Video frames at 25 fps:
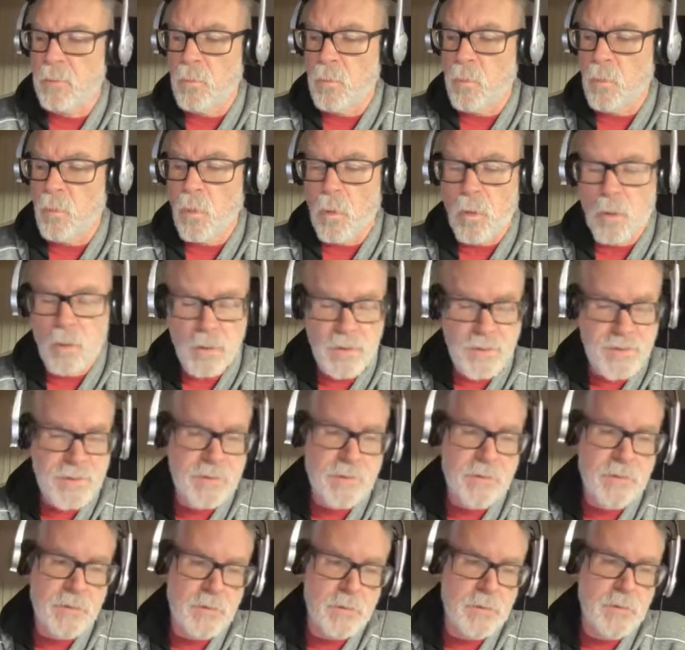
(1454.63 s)

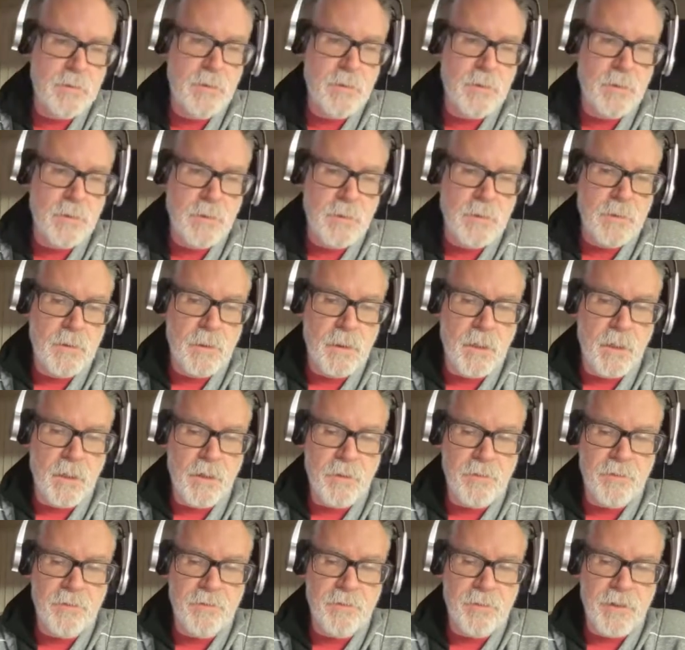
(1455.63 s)
works
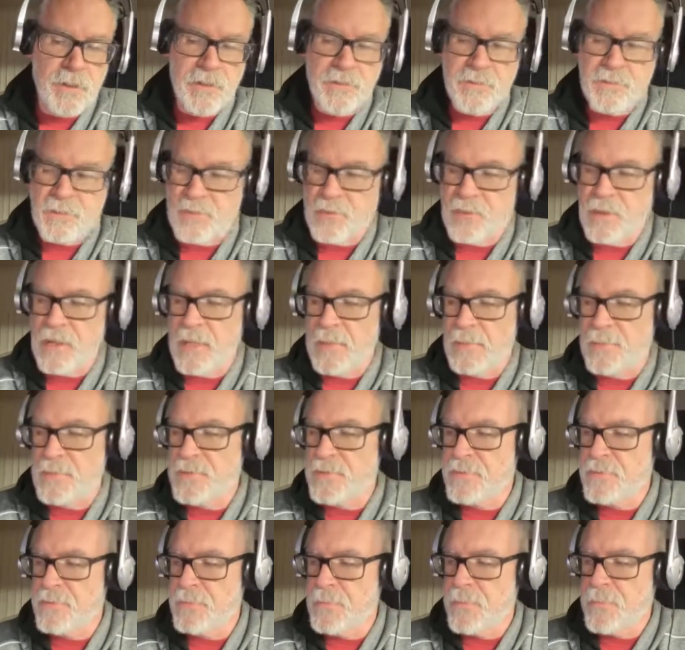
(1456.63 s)
of
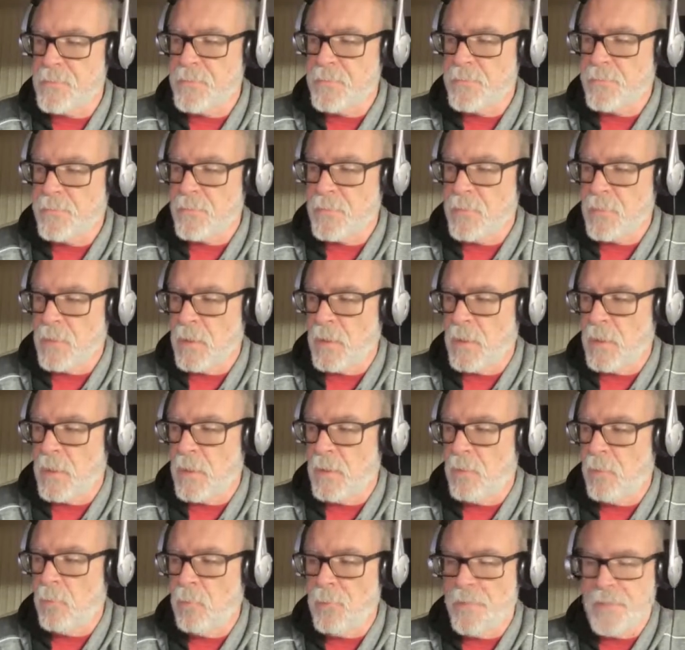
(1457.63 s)
Stripes
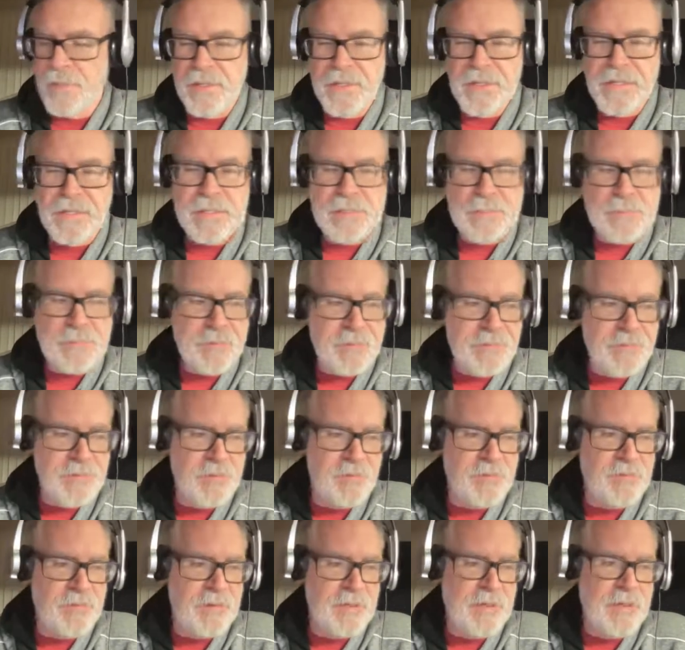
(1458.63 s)
with the
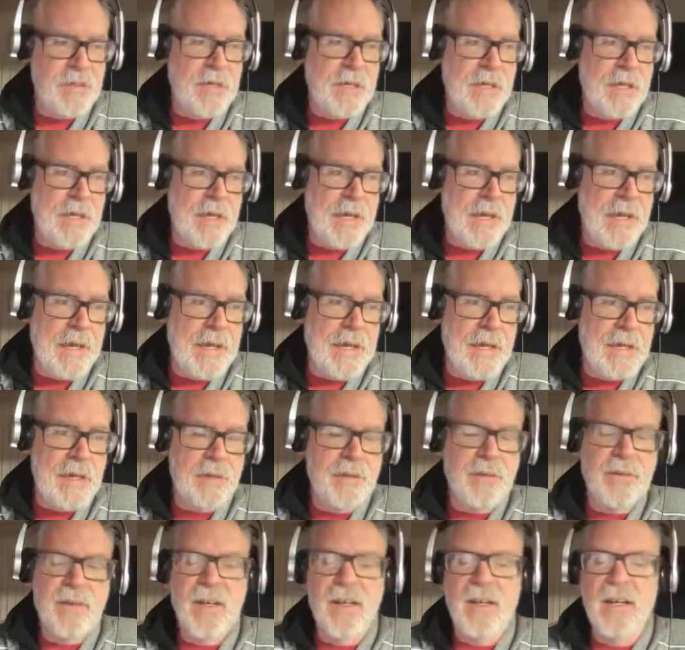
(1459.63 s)
EM50
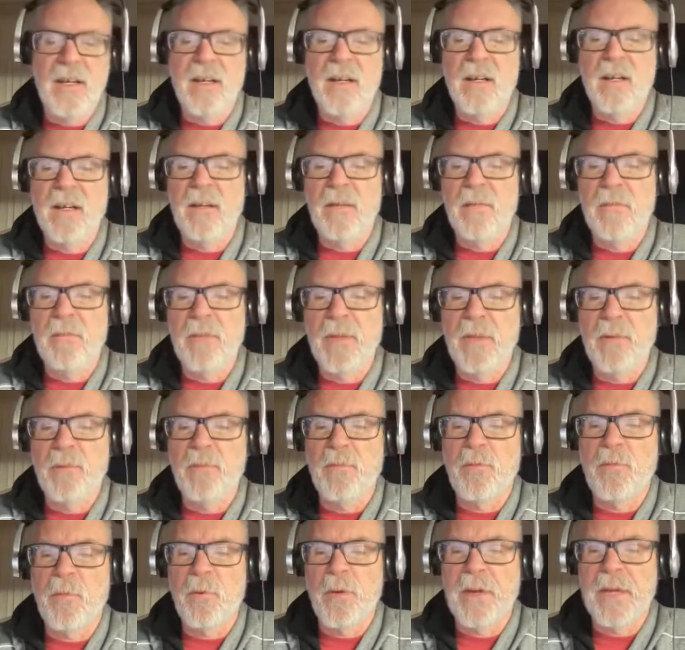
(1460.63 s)
and the
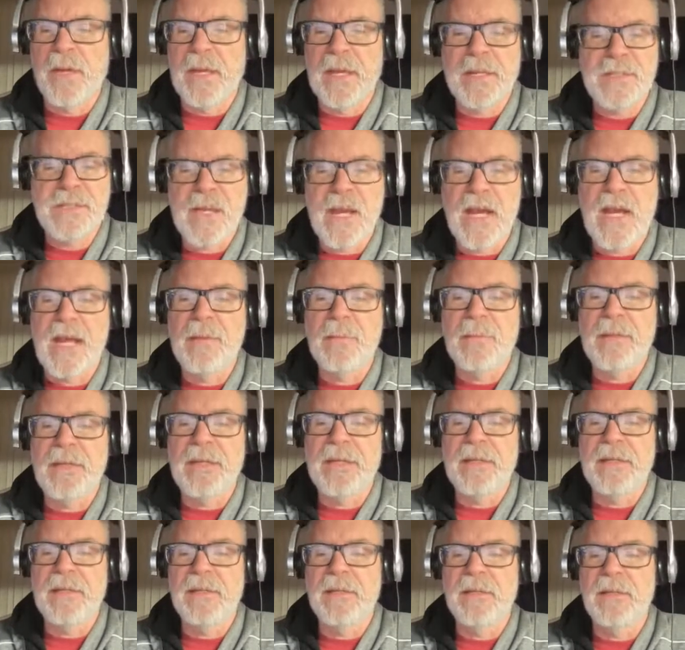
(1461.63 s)
M48s. I
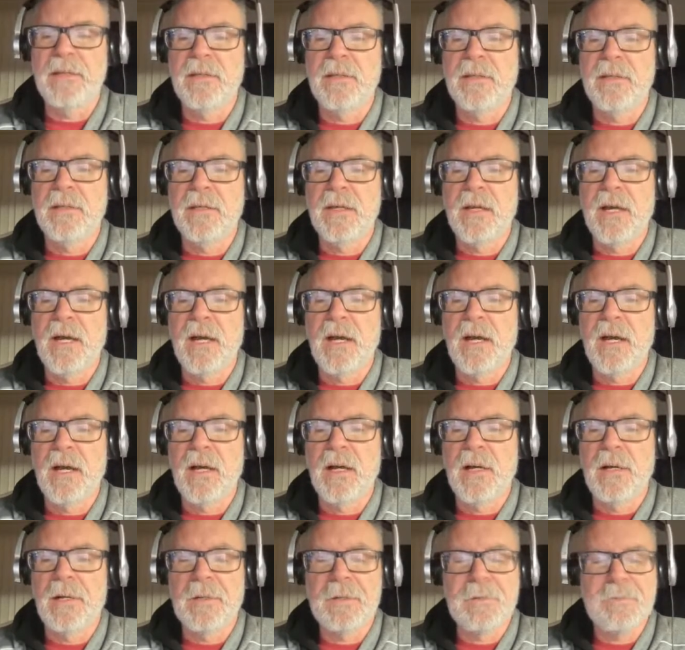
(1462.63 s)
mean,
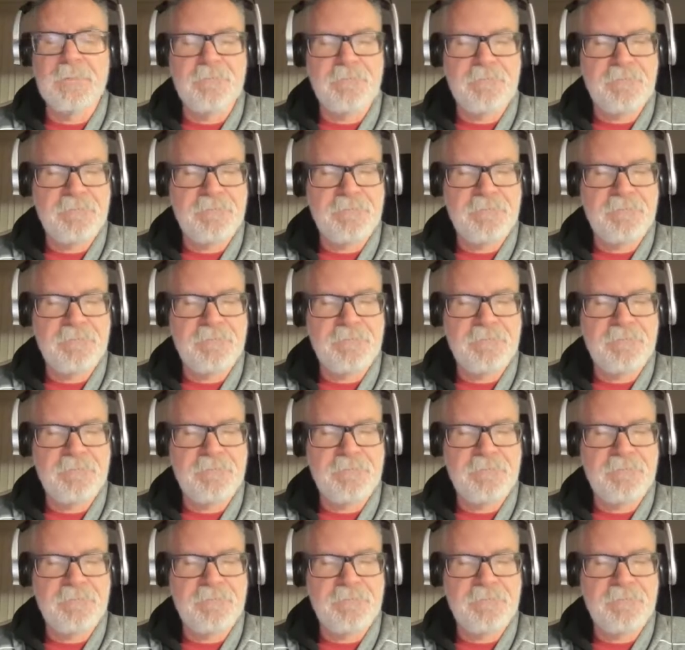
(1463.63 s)
the